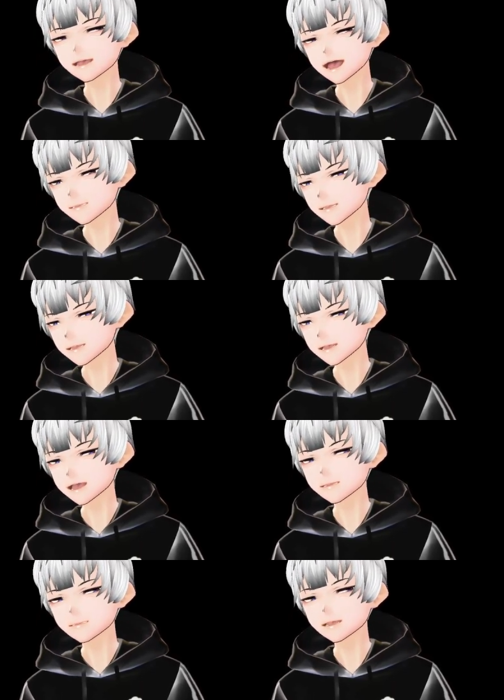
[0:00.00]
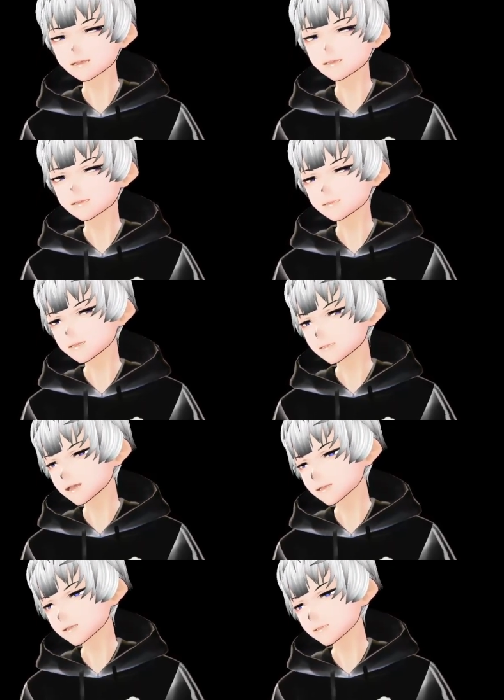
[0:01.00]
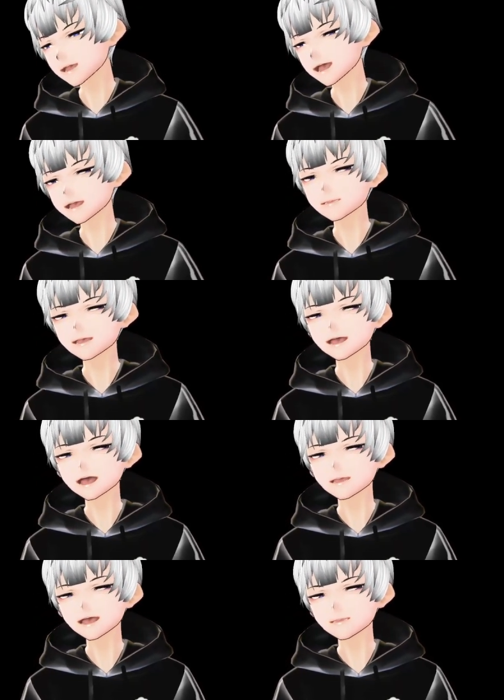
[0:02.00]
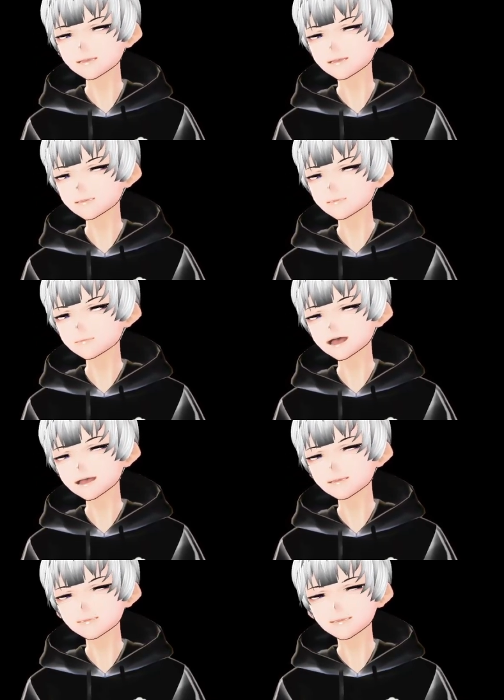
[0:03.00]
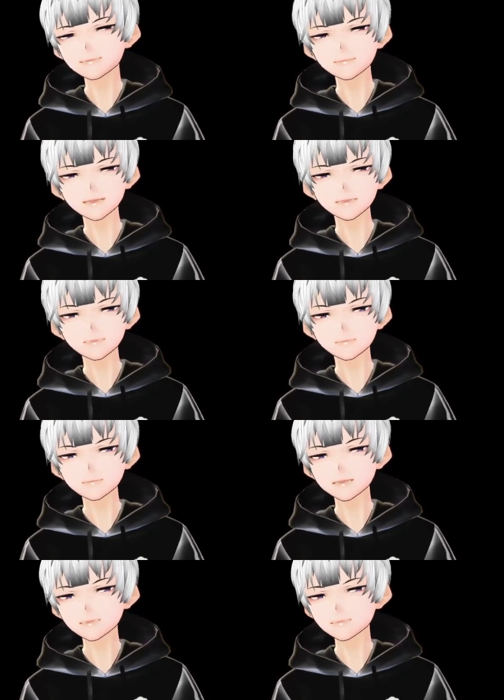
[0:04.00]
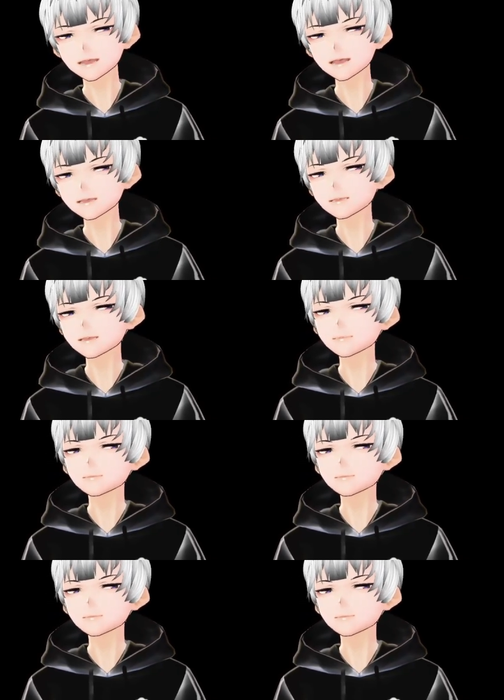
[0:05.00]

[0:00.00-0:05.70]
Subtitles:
I've not cropped the screen properly on the video here, but it doesn't matter because it's all a load of bollocks anyway.